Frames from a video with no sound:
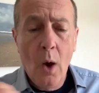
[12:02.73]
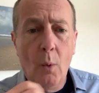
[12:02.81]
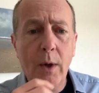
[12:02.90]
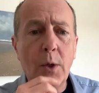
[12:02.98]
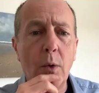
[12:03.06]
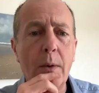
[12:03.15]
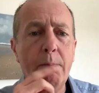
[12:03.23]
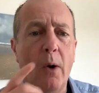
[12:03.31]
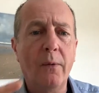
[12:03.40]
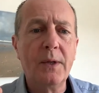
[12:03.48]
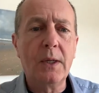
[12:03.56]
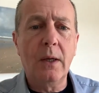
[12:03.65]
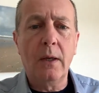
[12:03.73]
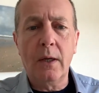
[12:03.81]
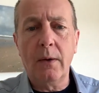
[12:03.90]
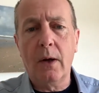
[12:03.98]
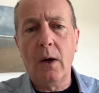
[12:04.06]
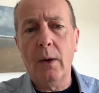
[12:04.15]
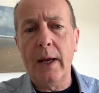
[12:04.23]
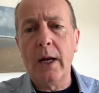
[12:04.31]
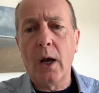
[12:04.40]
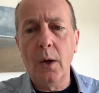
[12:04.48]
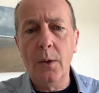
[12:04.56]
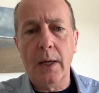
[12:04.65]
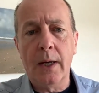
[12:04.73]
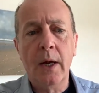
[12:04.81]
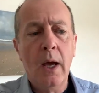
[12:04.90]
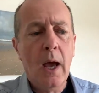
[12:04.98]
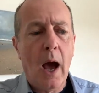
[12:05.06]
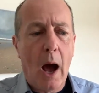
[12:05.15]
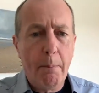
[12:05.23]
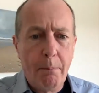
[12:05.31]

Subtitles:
We're talking poverty that included a